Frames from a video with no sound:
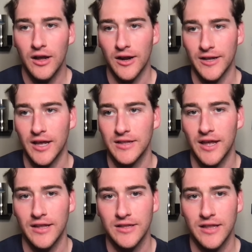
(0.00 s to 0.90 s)
All right, got
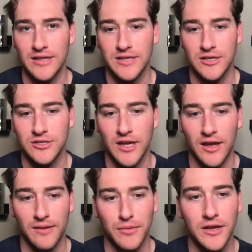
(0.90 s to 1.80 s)
that
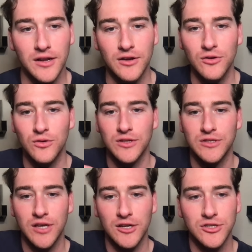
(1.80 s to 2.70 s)
touchdown. I'm blanking on who
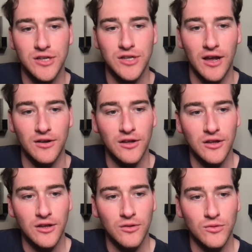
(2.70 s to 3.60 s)
his touchdown
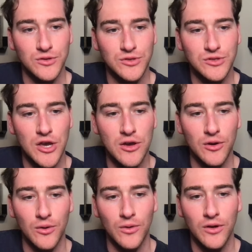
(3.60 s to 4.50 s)
was
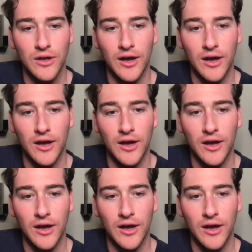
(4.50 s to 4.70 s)
to.